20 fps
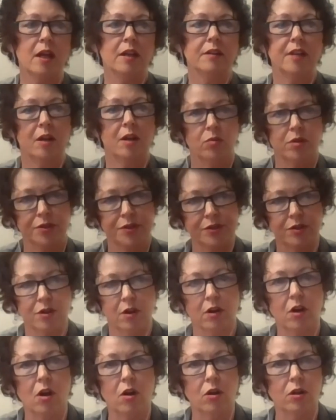they will
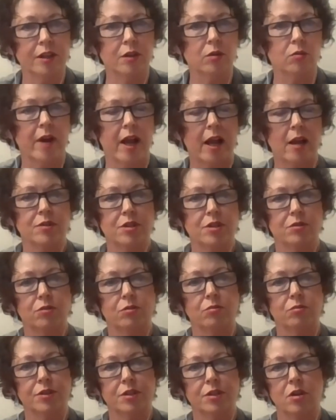start calling around
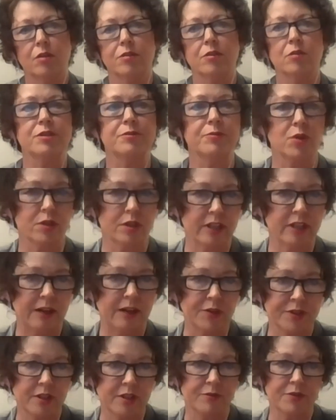to start those first
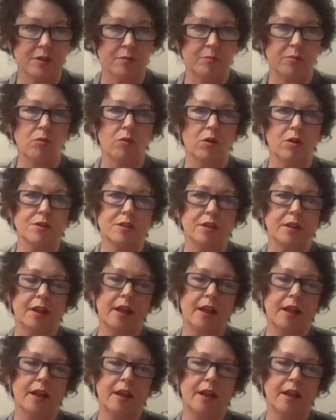levels of support.